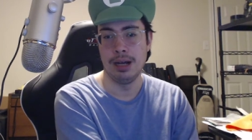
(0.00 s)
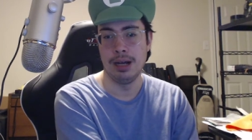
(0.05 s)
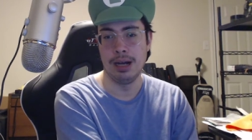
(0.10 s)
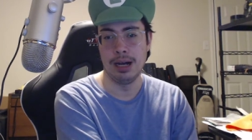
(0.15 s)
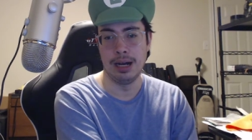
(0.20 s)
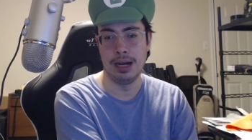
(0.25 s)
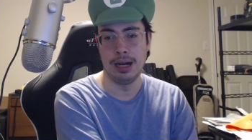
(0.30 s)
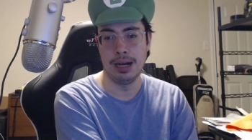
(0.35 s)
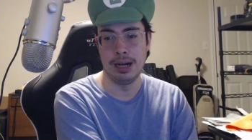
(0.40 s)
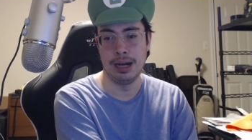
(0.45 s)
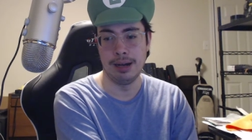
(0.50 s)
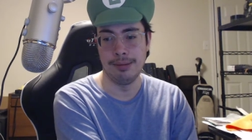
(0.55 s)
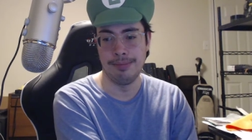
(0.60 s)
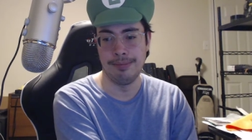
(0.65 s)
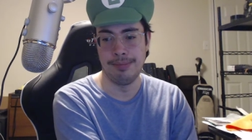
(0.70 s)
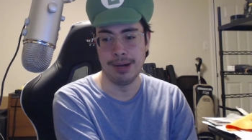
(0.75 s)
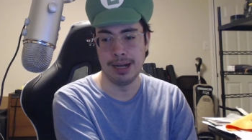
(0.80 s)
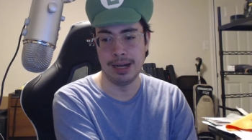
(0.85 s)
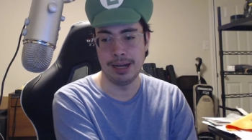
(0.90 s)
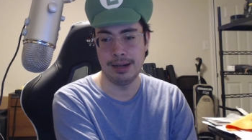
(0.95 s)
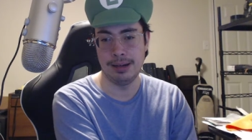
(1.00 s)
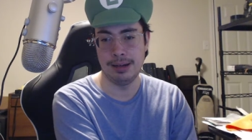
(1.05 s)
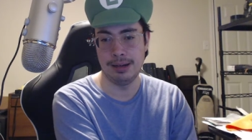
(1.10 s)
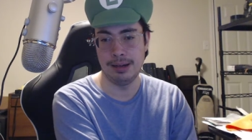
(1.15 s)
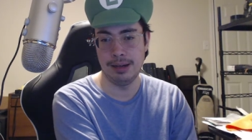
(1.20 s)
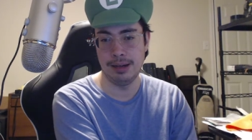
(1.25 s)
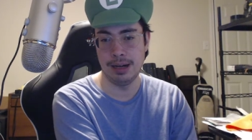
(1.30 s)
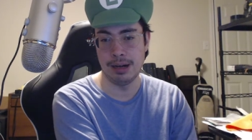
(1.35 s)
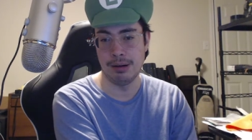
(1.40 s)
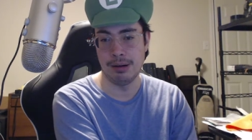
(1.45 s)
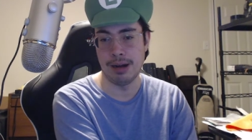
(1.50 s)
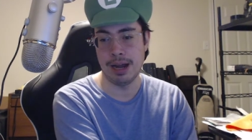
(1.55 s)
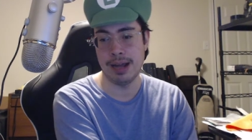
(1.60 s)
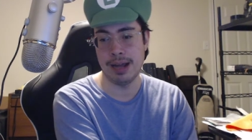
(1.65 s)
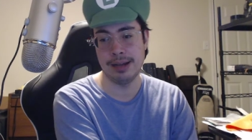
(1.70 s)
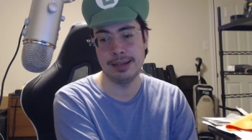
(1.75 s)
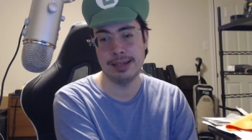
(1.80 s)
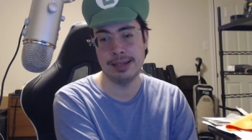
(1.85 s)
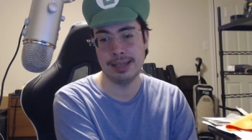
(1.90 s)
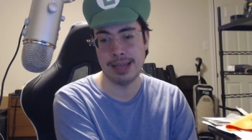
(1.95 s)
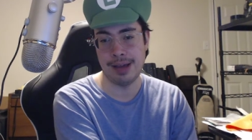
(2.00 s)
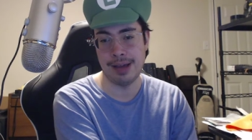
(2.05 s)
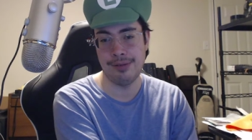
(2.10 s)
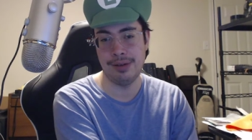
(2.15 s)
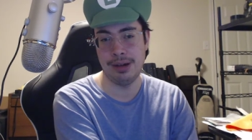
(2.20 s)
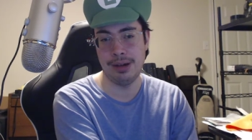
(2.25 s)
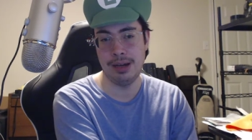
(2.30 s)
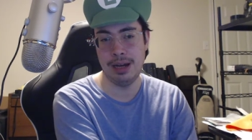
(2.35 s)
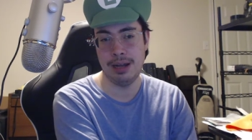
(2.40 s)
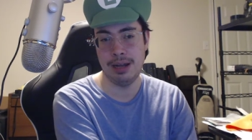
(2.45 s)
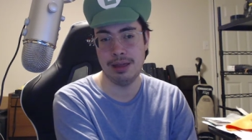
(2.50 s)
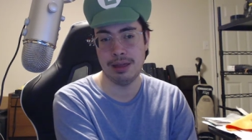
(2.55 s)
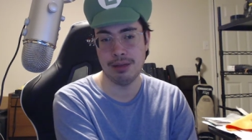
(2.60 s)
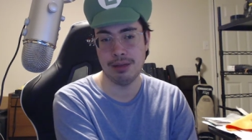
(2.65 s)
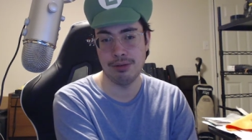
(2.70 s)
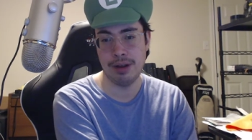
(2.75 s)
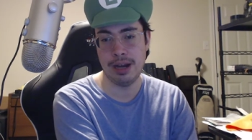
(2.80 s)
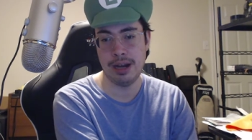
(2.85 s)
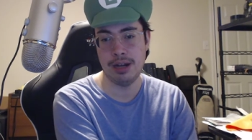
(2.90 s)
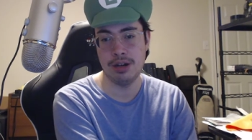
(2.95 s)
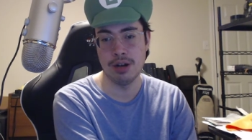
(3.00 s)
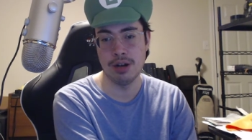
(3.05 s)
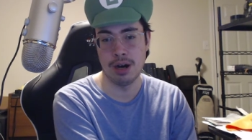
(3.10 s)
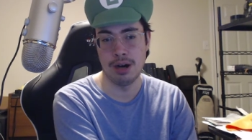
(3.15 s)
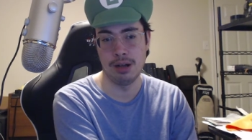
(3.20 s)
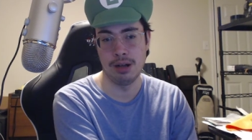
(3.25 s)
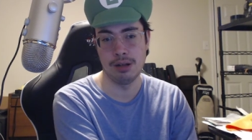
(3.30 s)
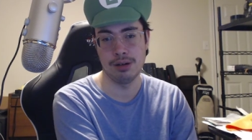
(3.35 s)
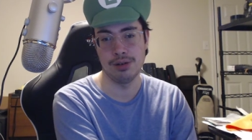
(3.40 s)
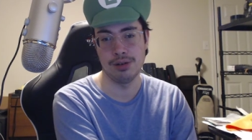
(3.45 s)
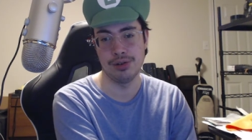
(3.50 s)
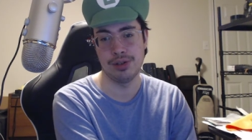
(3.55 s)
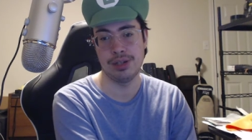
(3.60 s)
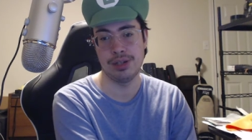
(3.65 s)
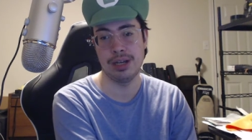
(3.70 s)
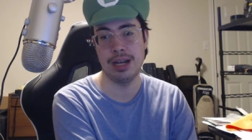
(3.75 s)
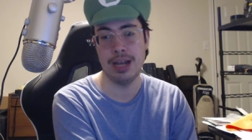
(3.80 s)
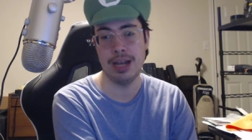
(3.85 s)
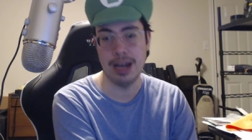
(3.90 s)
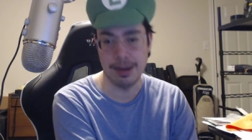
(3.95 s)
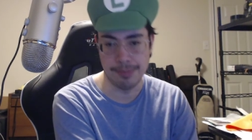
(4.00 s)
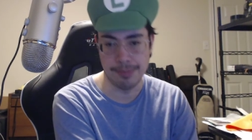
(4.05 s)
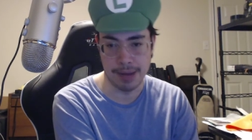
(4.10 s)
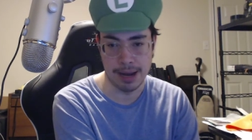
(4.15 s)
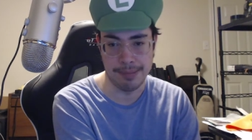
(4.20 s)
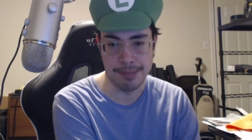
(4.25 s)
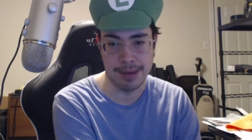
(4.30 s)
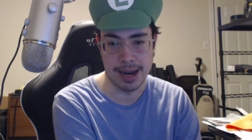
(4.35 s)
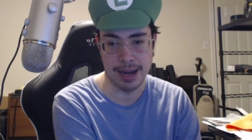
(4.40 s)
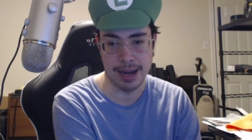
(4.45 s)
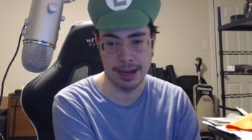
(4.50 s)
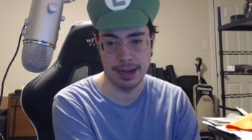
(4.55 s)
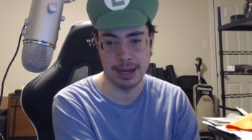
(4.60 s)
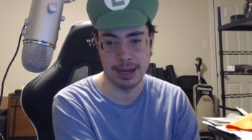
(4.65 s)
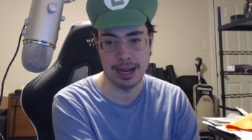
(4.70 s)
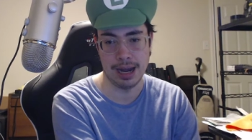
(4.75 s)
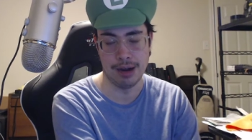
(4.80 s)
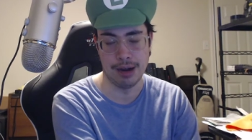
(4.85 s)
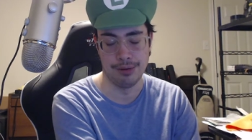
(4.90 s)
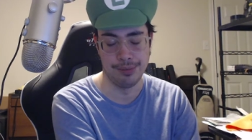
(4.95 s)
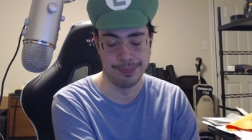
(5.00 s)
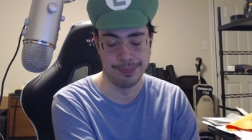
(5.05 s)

uh, but you know, I had seventy three dollars in my bank account,